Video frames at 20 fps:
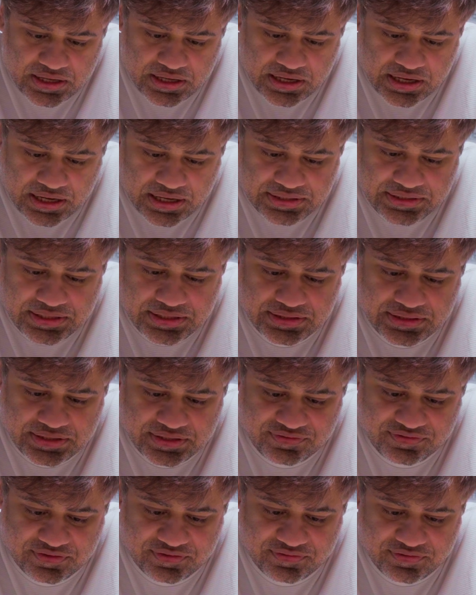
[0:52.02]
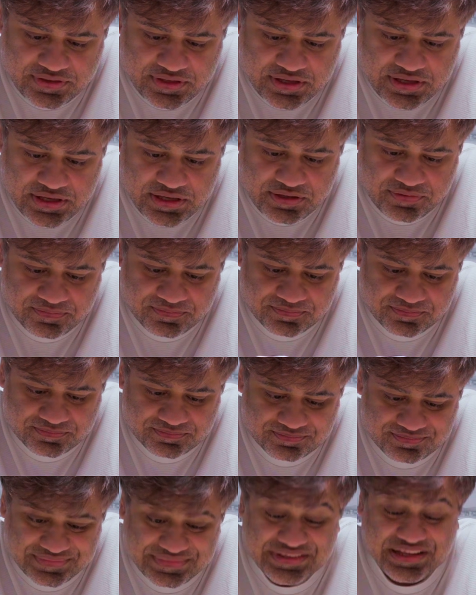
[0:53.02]
I think this is the
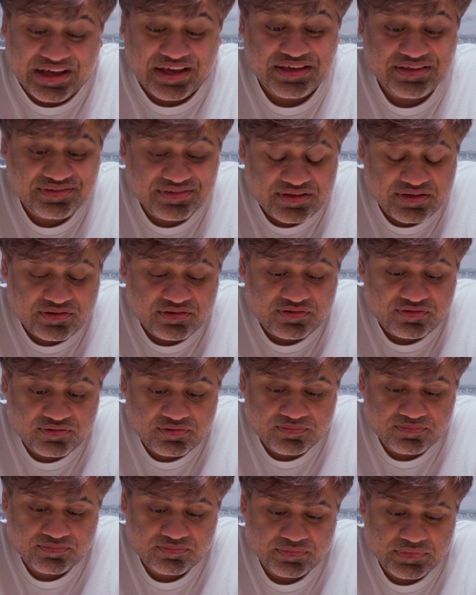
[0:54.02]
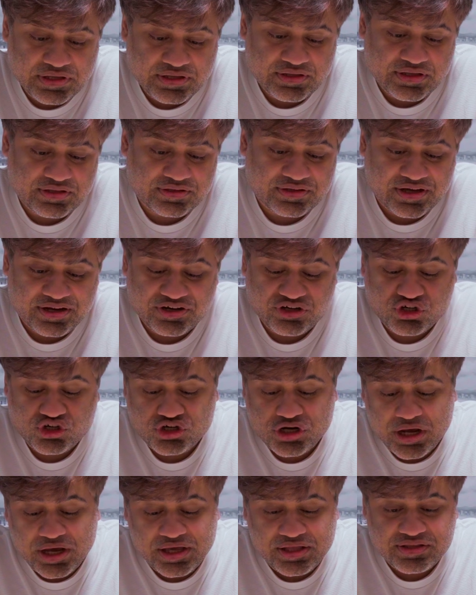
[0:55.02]
nicest. It kind of
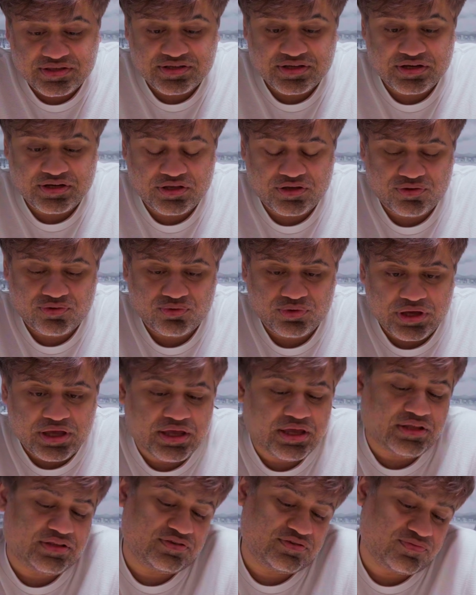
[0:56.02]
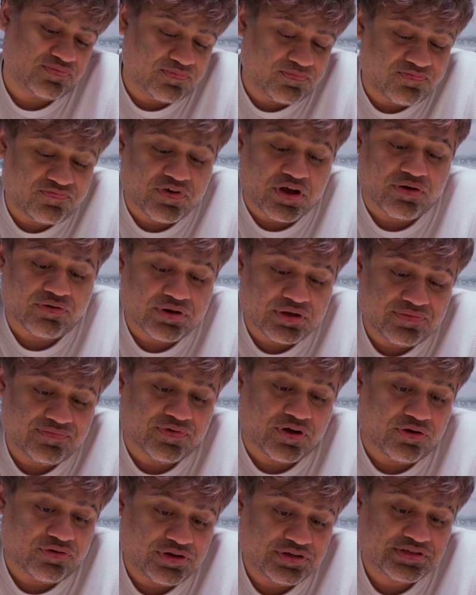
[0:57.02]
shines at you. It's very,
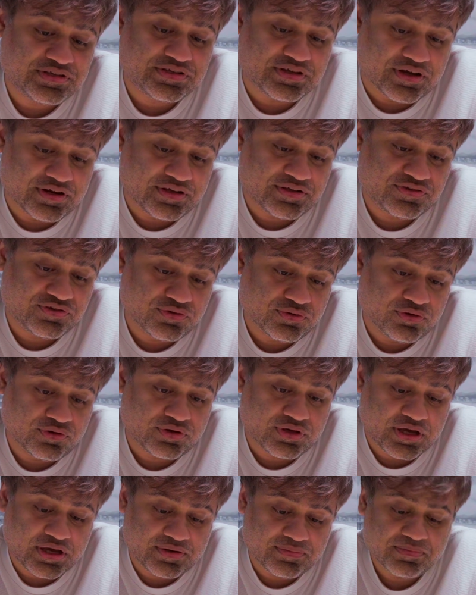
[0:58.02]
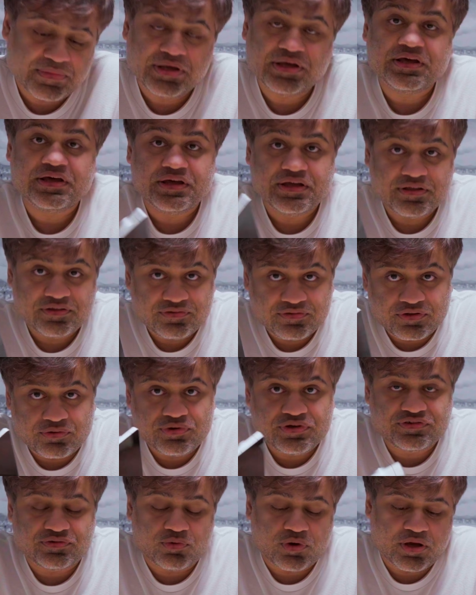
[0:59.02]
very stunning to look at. The
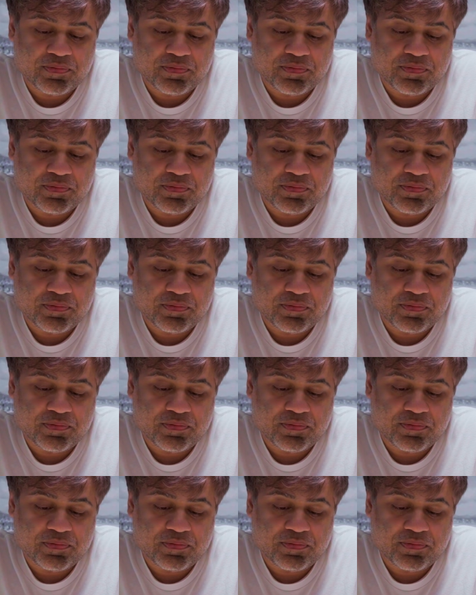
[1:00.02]
reason why I